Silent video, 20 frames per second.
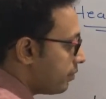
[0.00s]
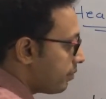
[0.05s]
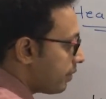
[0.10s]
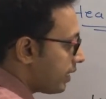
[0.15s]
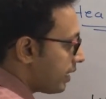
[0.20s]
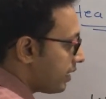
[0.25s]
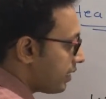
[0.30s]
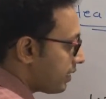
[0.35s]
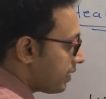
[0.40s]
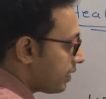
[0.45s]

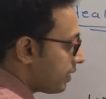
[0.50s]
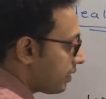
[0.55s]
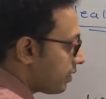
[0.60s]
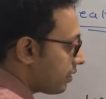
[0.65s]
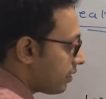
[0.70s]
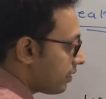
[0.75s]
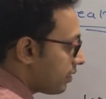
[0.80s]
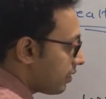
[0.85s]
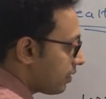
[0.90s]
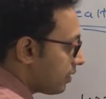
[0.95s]
Harry.
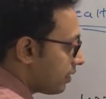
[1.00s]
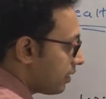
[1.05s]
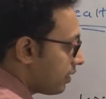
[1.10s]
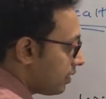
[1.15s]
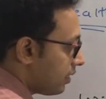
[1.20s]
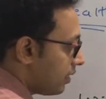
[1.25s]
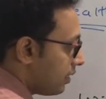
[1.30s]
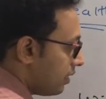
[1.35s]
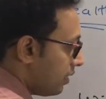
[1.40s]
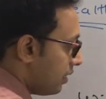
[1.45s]

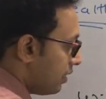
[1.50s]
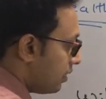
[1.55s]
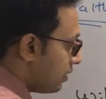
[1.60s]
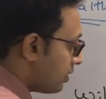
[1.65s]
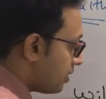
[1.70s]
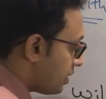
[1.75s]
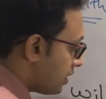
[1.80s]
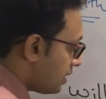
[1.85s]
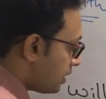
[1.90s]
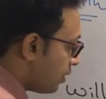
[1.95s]

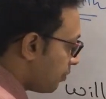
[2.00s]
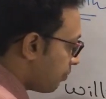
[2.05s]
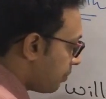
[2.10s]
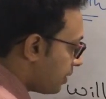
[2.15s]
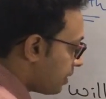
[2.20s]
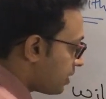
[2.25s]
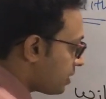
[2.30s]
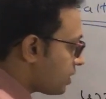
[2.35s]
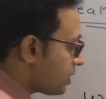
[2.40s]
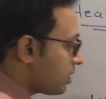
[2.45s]
This is a
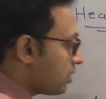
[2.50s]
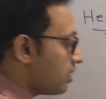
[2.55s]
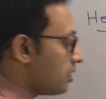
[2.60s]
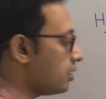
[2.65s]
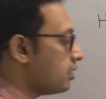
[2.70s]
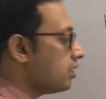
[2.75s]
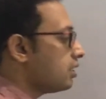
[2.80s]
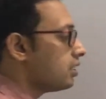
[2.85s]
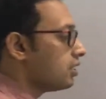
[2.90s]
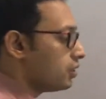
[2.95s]

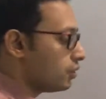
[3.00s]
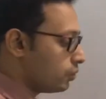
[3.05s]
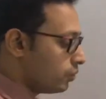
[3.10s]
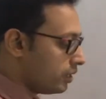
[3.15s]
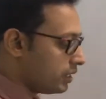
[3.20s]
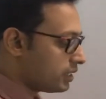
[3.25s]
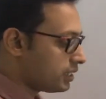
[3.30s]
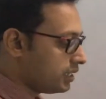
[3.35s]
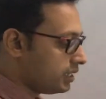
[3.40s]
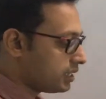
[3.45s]
person who
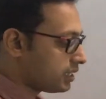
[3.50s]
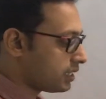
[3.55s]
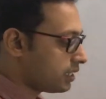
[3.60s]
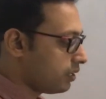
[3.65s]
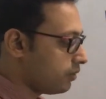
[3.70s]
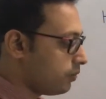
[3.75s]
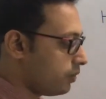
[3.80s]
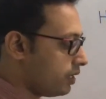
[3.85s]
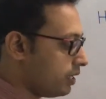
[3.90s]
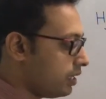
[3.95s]
has
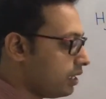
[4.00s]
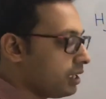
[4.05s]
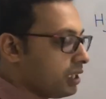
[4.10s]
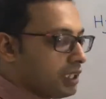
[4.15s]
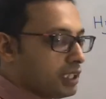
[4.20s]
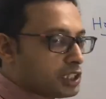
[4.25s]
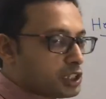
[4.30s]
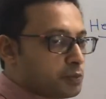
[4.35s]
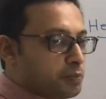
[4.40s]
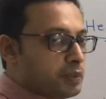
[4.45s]
discovered
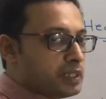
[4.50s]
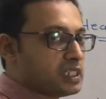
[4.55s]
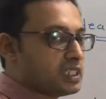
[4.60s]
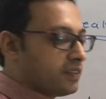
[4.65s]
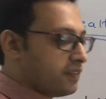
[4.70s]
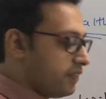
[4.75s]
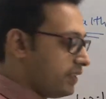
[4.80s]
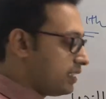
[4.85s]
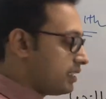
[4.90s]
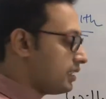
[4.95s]
a
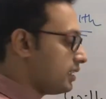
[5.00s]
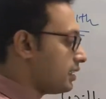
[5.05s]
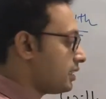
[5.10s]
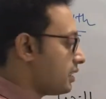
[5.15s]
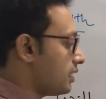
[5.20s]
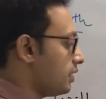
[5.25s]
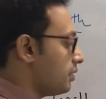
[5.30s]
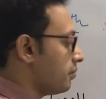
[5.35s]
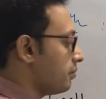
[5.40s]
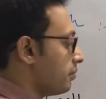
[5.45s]
specific
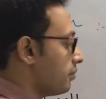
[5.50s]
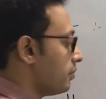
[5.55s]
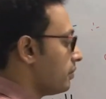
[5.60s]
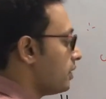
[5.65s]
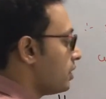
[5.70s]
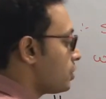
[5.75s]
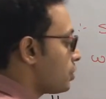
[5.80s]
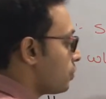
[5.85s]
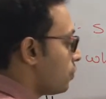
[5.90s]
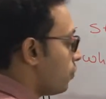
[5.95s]
system.
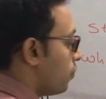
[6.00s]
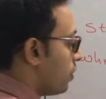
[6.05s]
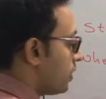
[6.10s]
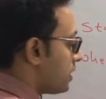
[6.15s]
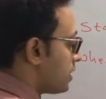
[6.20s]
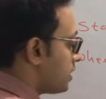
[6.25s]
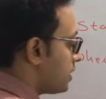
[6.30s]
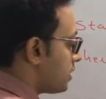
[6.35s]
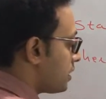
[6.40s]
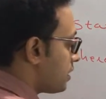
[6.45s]
So what
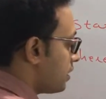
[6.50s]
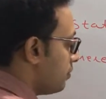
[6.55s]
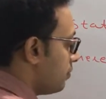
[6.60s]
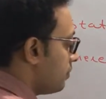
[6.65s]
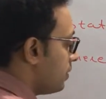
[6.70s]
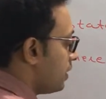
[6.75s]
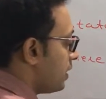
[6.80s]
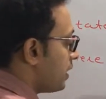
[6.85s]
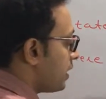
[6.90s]
system?